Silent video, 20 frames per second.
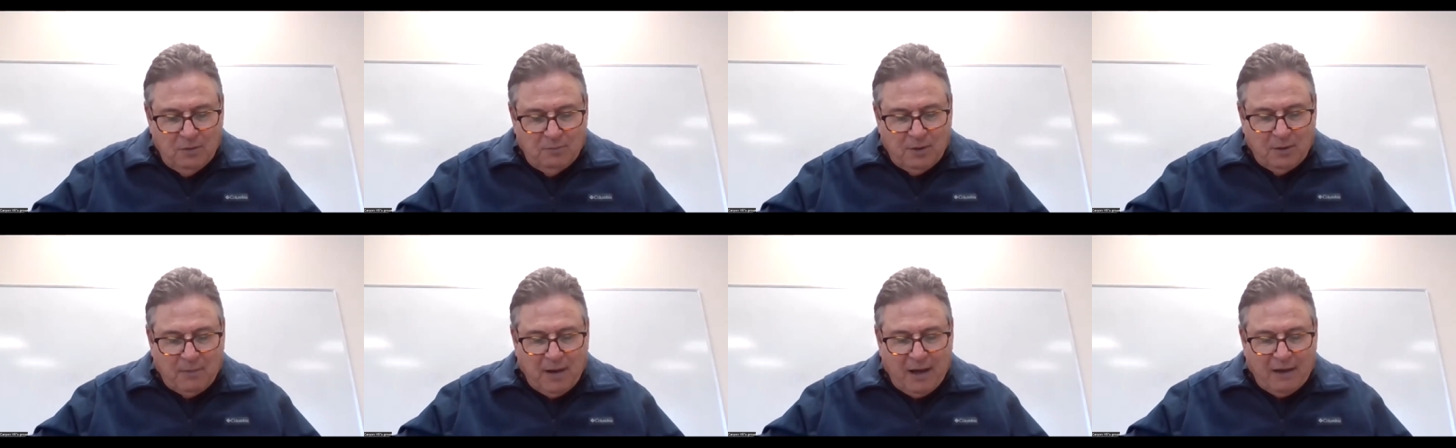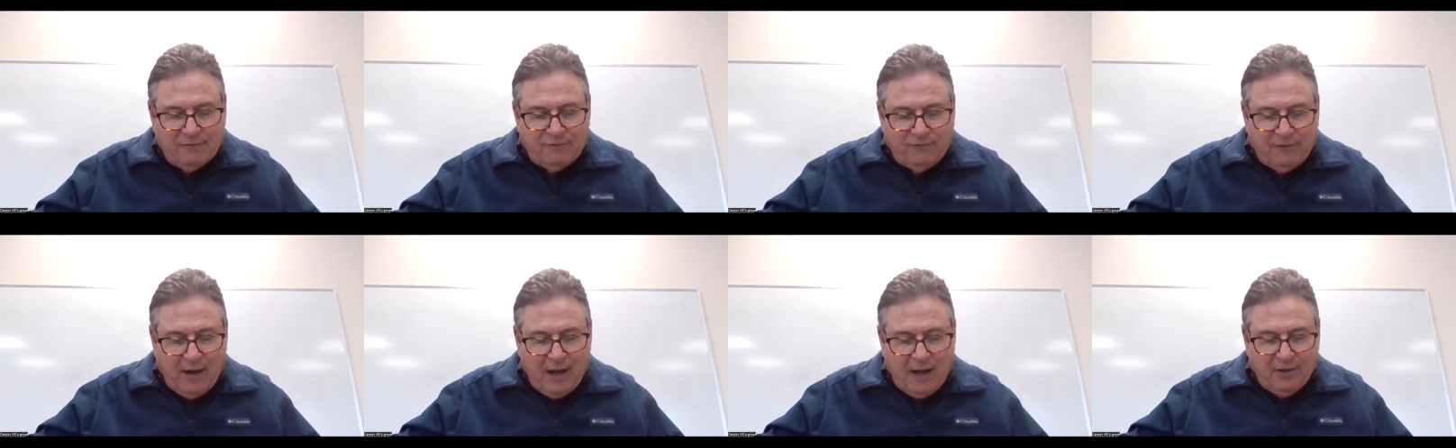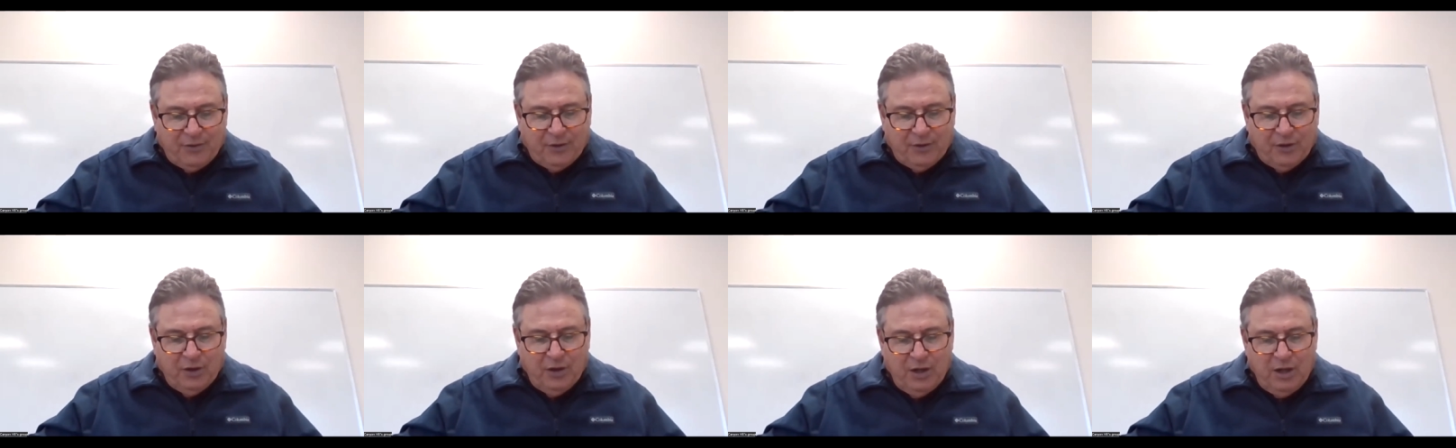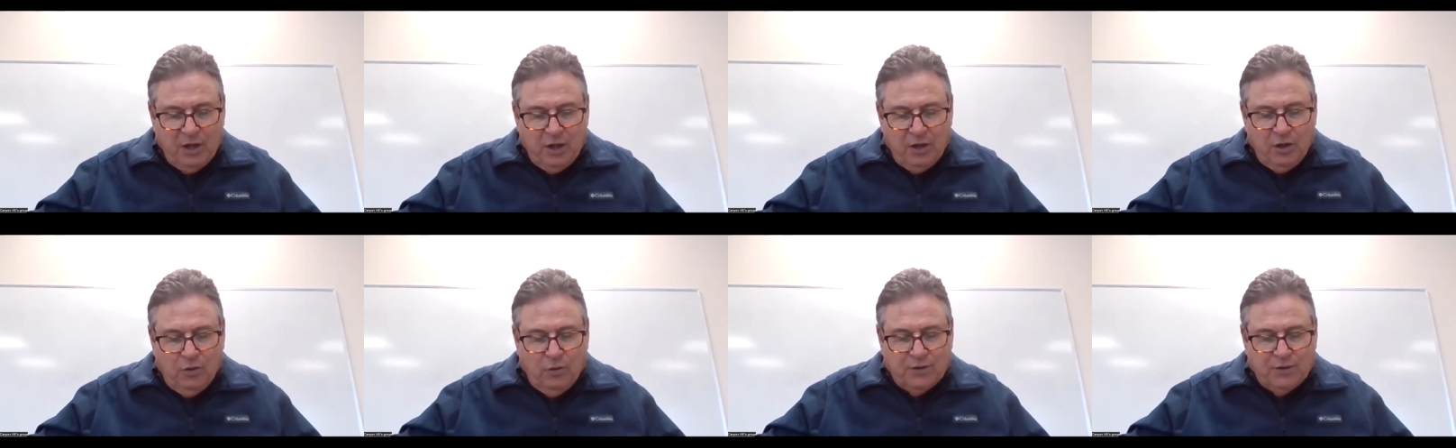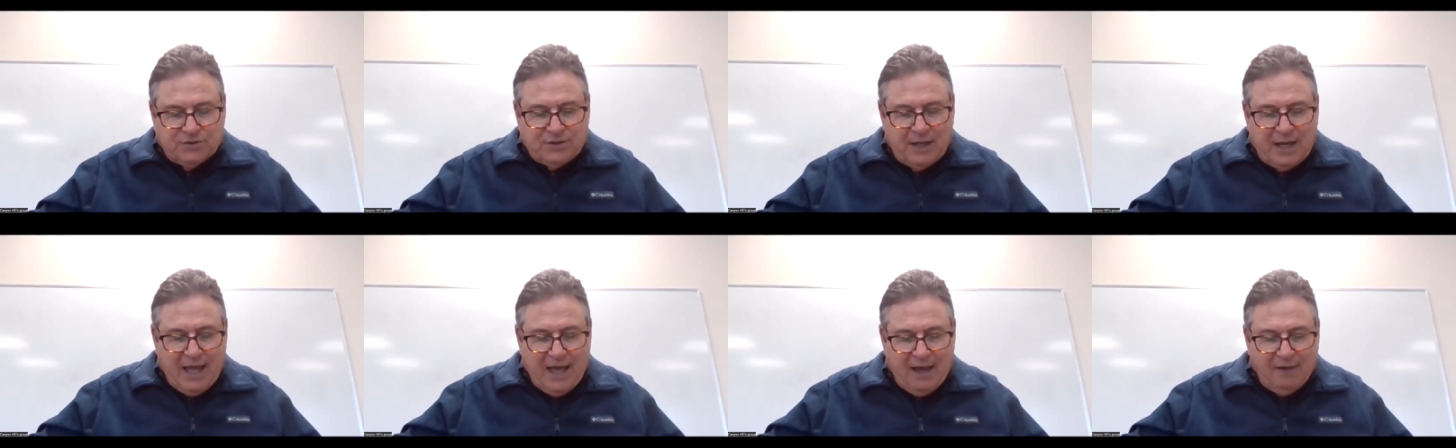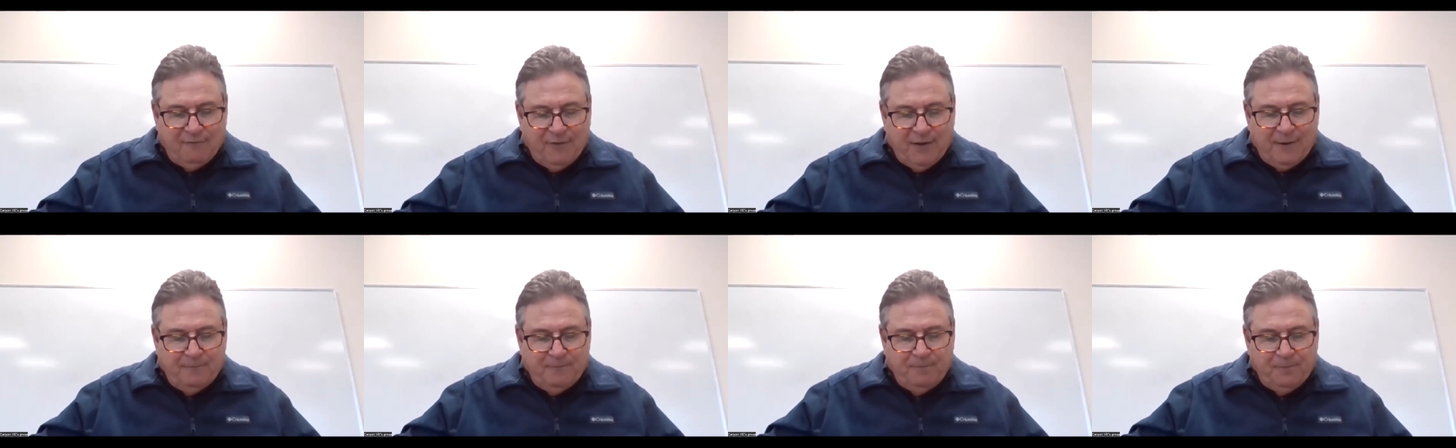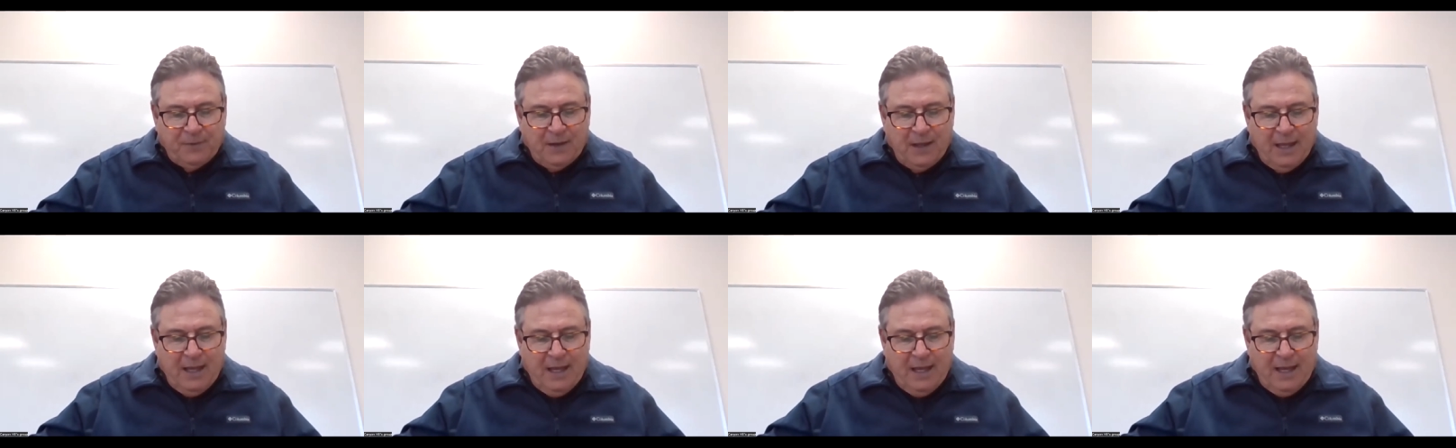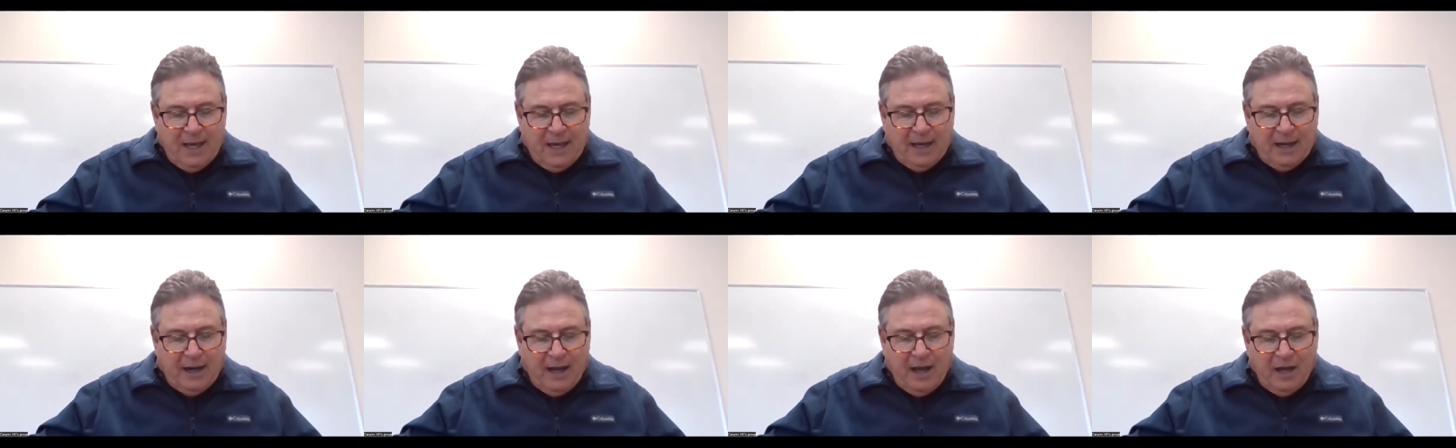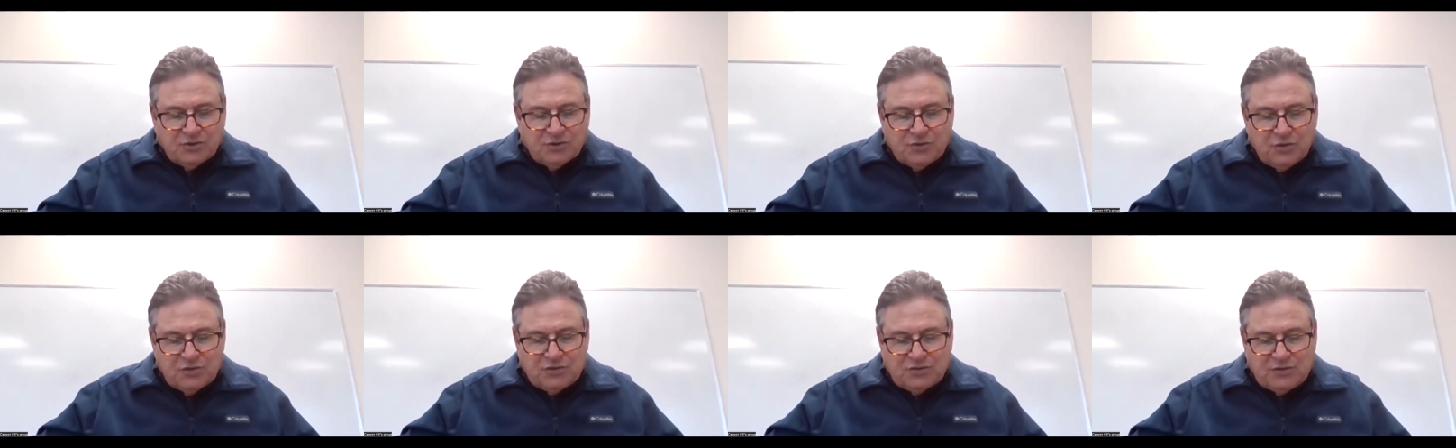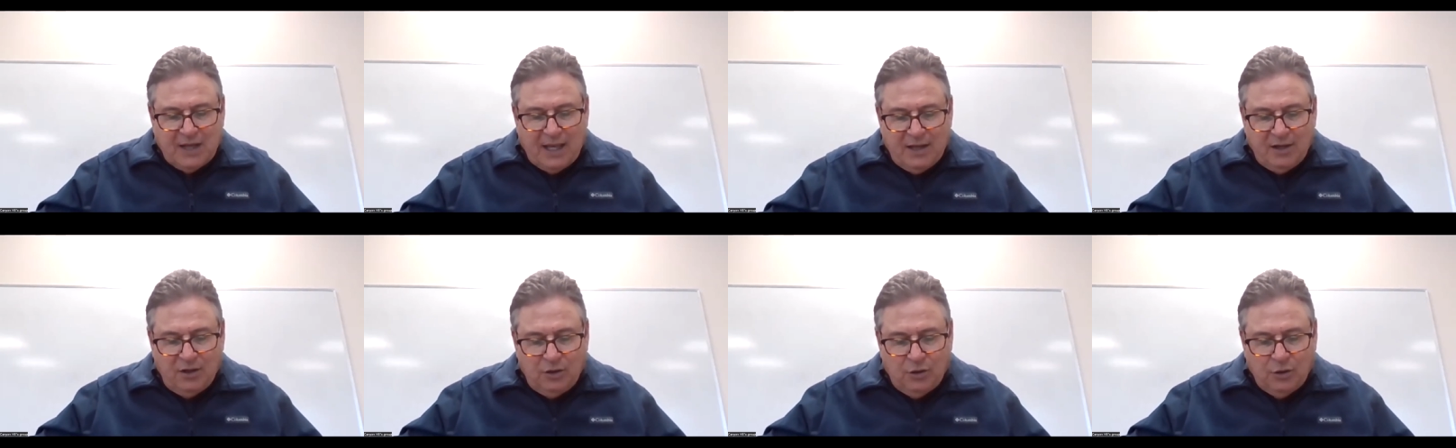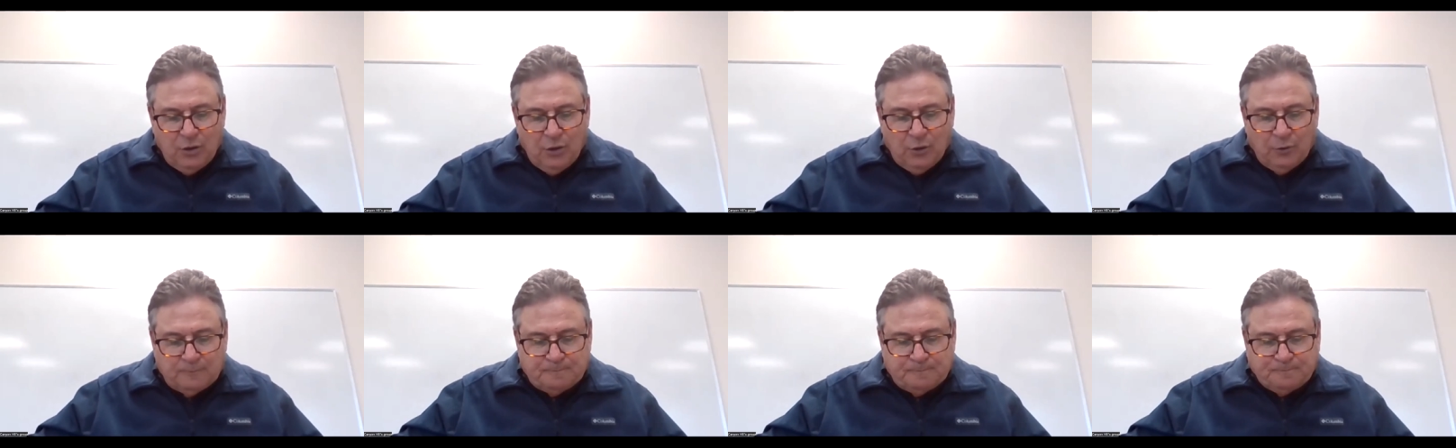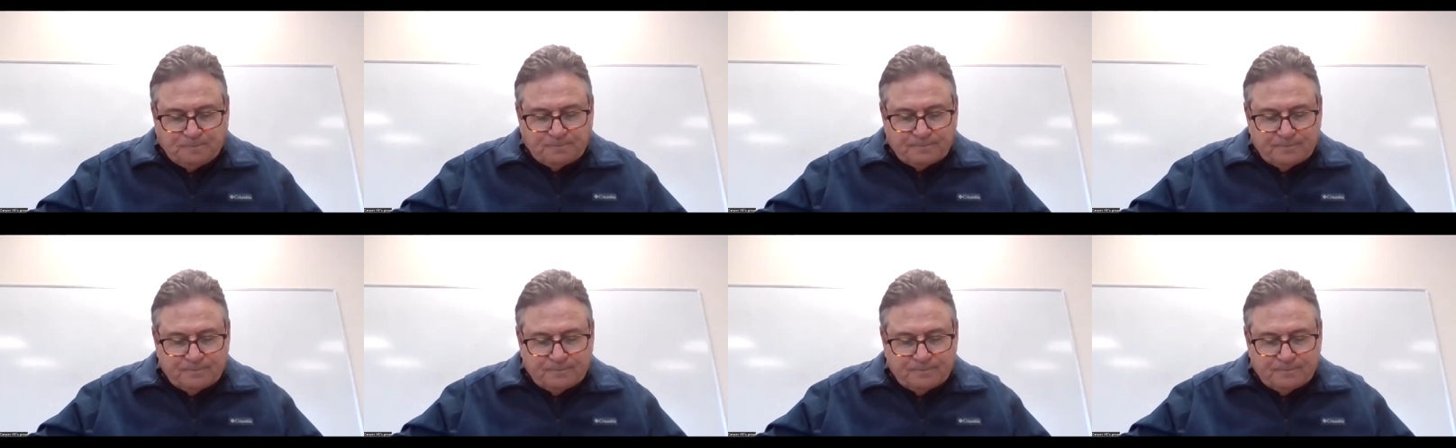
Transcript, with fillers: but my Father who is in heaven. And I also say to you,